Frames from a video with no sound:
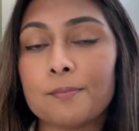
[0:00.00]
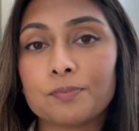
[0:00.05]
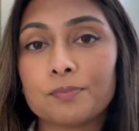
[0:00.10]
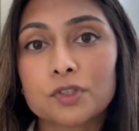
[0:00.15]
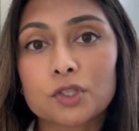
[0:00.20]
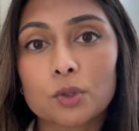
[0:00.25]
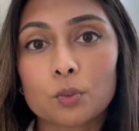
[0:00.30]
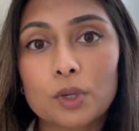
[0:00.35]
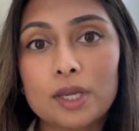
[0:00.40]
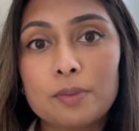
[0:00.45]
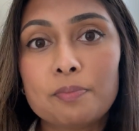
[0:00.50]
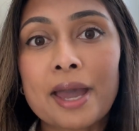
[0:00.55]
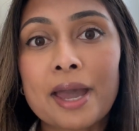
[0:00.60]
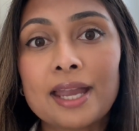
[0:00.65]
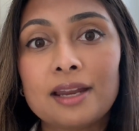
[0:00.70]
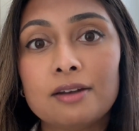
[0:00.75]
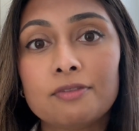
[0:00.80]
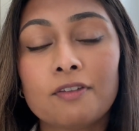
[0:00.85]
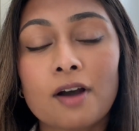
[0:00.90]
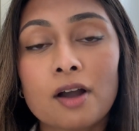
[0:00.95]
So we
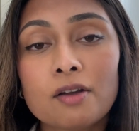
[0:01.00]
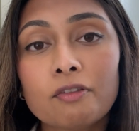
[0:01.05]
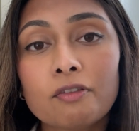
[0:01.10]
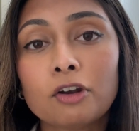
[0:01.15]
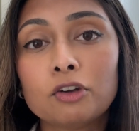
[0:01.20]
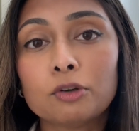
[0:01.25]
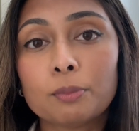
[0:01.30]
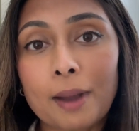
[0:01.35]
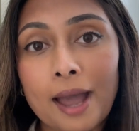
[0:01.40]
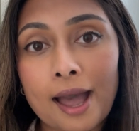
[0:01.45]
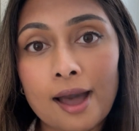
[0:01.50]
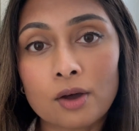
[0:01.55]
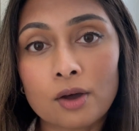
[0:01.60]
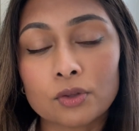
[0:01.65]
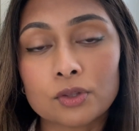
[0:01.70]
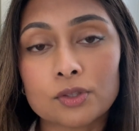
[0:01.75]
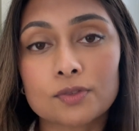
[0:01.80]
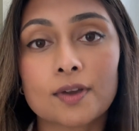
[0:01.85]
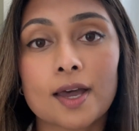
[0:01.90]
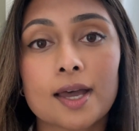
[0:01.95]
paid
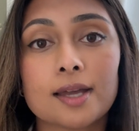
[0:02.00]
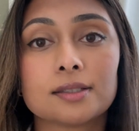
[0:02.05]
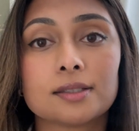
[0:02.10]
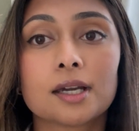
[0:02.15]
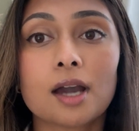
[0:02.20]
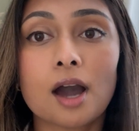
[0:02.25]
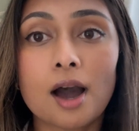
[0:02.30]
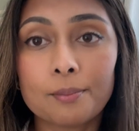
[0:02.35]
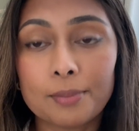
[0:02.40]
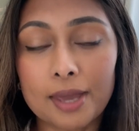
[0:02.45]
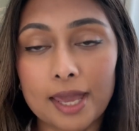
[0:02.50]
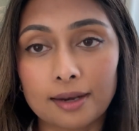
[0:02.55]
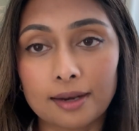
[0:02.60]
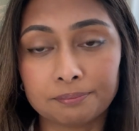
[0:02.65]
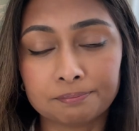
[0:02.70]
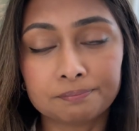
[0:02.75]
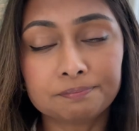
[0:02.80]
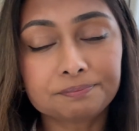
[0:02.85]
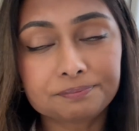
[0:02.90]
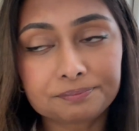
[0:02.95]
£500 for her to come
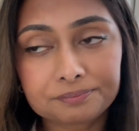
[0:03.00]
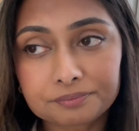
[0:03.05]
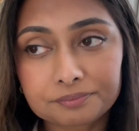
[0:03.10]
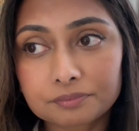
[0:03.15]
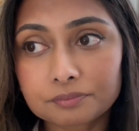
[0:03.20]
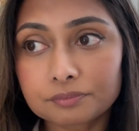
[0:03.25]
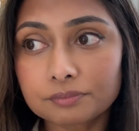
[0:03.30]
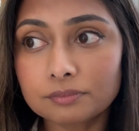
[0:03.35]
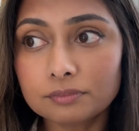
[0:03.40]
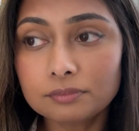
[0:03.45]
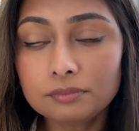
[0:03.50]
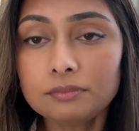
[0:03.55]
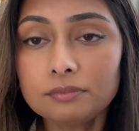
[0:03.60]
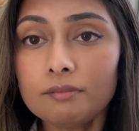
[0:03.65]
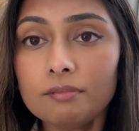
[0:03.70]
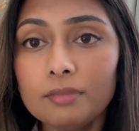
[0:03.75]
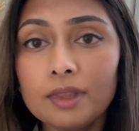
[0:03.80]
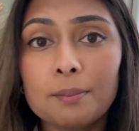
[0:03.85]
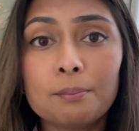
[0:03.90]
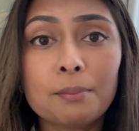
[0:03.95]
in,
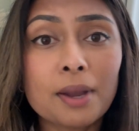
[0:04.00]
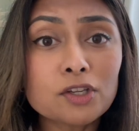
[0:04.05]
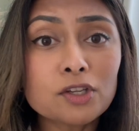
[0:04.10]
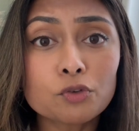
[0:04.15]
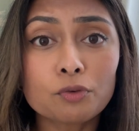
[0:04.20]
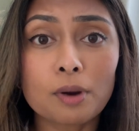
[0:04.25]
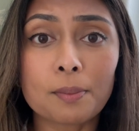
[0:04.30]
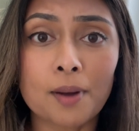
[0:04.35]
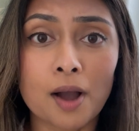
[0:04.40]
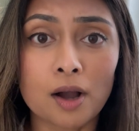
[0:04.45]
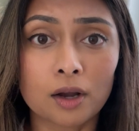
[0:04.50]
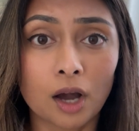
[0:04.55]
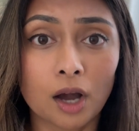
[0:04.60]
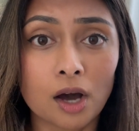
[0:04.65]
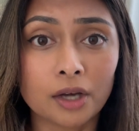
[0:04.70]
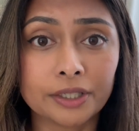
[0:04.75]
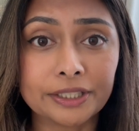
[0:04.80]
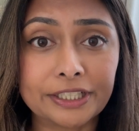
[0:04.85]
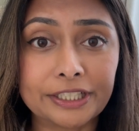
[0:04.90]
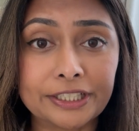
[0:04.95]
measure up our
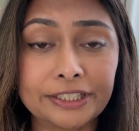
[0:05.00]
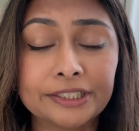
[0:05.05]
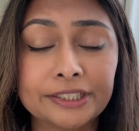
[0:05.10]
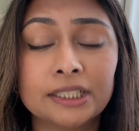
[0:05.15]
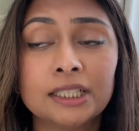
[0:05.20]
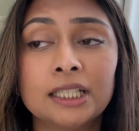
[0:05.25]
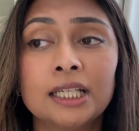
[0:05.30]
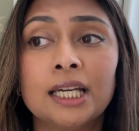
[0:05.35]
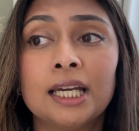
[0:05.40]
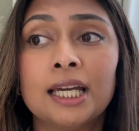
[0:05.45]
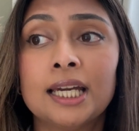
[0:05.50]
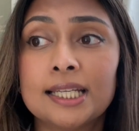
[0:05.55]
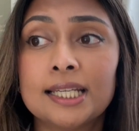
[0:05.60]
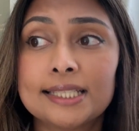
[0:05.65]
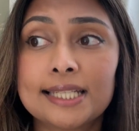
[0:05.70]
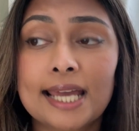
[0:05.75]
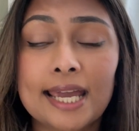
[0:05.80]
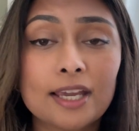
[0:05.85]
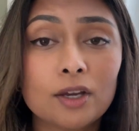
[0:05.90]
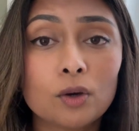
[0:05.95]
garden,
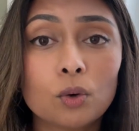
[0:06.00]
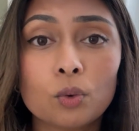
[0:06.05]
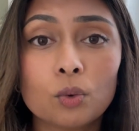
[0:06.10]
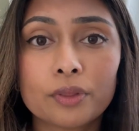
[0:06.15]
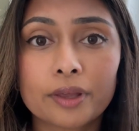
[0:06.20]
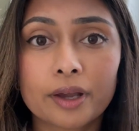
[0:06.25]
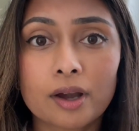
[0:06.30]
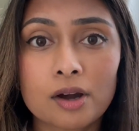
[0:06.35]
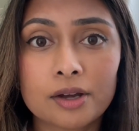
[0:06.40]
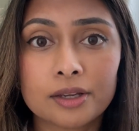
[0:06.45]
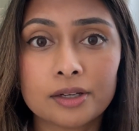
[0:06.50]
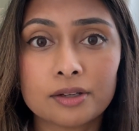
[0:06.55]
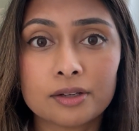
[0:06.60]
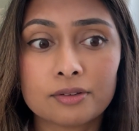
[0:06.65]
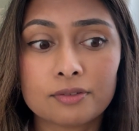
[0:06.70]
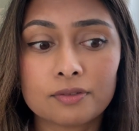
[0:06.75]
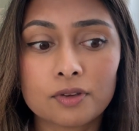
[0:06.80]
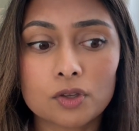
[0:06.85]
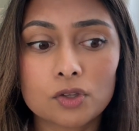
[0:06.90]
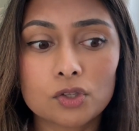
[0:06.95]
take all the kind
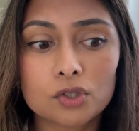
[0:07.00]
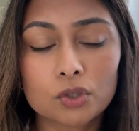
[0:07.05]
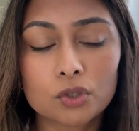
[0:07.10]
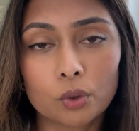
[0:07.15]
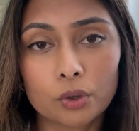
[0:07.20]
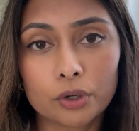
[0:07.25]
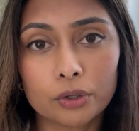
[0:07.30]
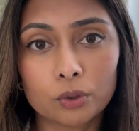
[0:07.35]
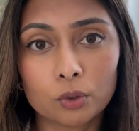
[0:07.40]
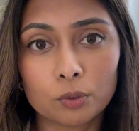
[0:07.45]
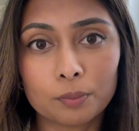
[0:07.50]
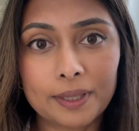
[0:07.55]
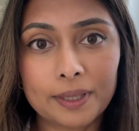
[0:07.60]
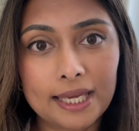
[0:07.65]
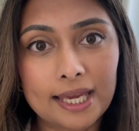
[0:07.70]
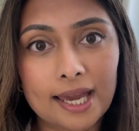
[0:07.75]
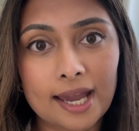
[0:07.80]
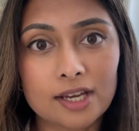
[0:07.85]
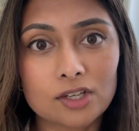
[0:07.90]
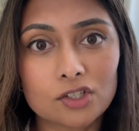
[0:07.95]
of soil,
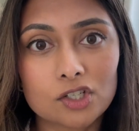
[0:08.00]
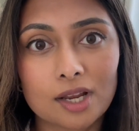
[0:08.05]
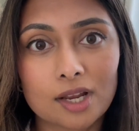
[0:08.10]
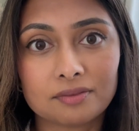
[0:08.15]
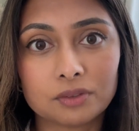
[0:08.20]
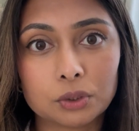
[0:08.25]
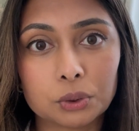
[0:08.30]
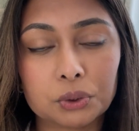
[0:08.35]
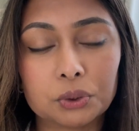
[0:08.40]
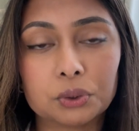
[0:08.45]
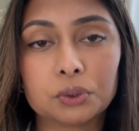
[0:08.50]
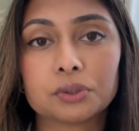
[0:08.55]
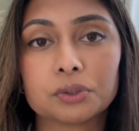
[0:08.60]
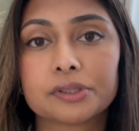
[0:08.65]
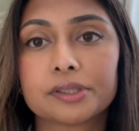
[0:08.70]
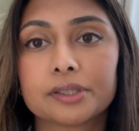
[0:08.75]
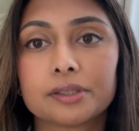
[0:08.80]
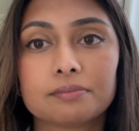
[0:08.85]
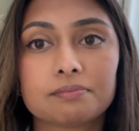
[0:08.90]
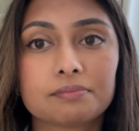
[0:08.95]
pH
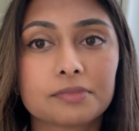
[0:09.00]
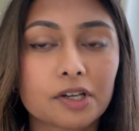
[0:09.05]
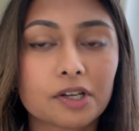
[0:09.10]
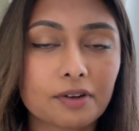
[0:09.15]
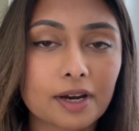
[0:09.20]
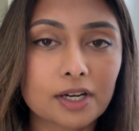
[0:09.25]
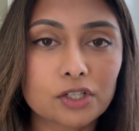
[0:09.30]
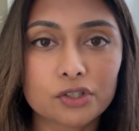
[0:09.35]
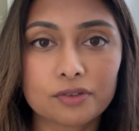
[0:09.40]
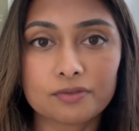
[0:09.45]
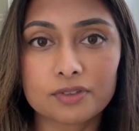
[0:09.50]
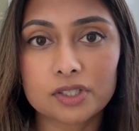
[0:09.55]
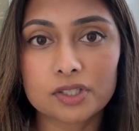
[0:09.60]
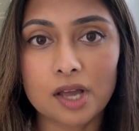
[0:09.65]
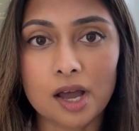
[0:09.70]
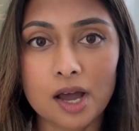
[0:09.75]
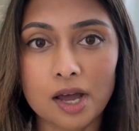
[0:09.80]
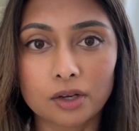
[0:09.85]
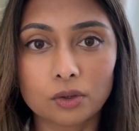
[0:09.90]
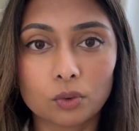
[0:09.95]
levels, direction of
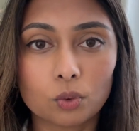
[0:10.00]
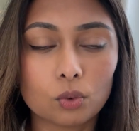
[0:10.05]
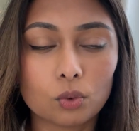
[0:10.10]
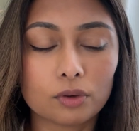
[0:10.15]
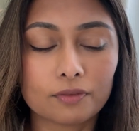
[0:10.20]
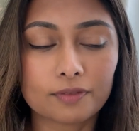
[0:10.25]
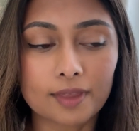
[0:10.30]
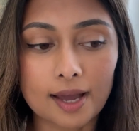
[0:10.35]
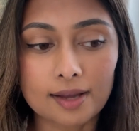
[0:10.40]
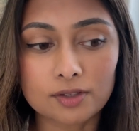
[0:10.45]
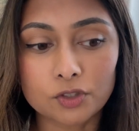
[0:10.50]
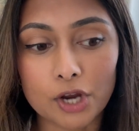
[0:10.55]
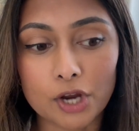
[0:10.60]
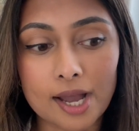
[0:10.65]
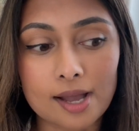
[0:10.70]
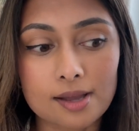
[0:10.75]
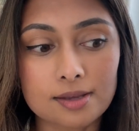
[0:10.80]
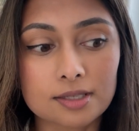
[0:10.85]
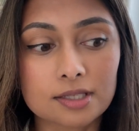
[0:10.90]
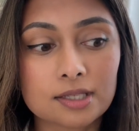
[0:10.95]
sun, all of that
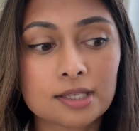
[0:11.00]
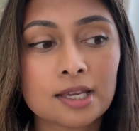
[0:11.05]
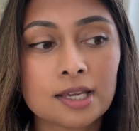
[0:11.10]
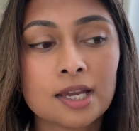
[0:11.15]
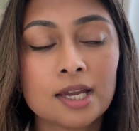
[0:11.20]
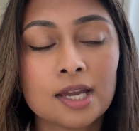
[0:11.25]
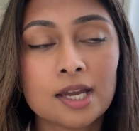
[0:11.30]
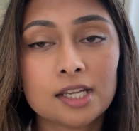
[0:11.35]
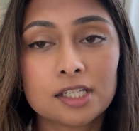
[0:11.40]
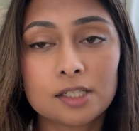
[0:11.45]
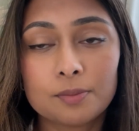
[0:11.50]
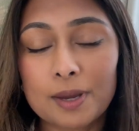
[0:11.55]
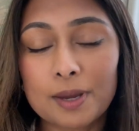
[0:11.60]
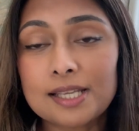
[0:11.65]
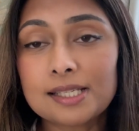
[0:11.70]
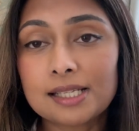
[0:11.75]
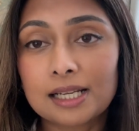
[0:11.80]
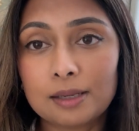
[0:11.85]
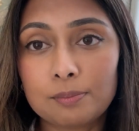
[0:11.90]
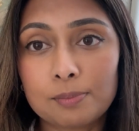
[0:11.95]
jazz, to
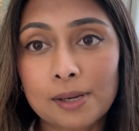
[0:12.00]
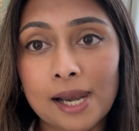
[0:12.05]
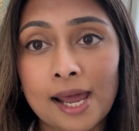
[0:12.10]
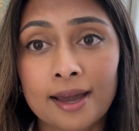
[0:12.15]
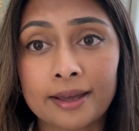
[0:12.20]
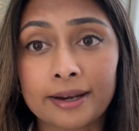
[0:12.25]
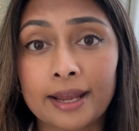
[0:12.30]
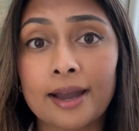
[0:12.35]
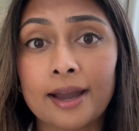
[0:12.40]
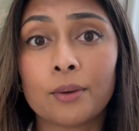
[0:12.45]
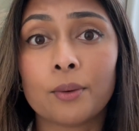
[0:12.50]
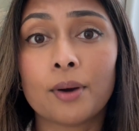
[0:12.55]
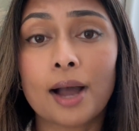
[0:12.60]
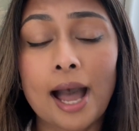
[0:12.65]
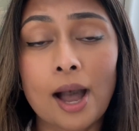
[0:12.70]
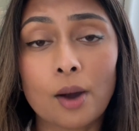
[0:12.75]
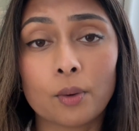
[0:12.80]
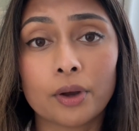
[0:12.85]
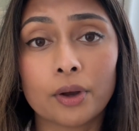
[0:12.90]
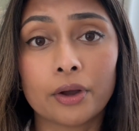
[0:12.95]
basically plan out
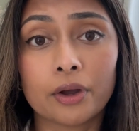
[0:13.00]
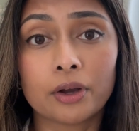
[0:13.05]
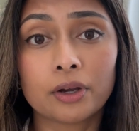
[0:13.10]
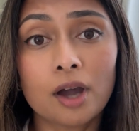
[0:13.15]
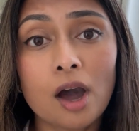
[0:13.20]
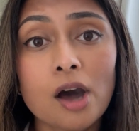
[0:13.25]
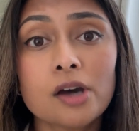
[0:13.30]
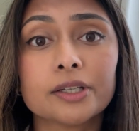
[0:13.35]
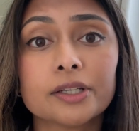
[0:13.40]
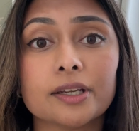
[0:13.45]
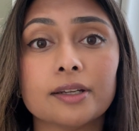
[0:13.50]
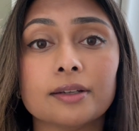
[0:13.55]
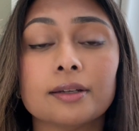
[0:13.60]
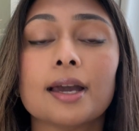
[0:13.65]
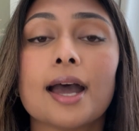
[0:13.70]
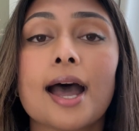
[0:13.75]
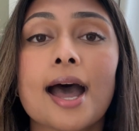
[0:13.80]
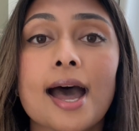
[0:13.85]
our garden.